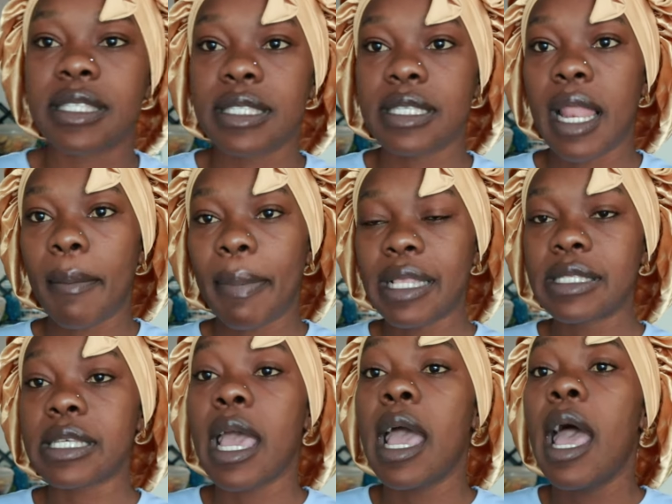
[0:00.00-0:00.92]
zilla
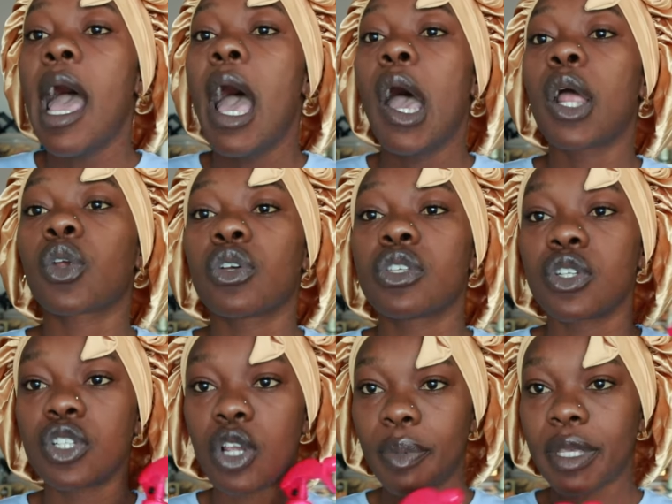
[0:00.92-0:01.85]
pants. I went
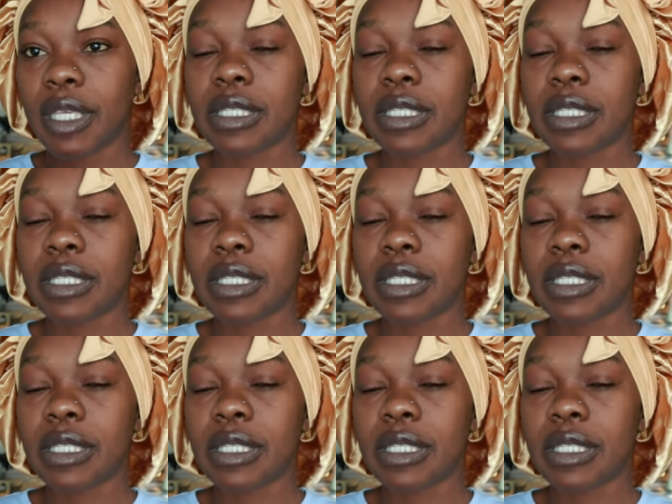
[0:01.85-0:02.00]
grocery shopping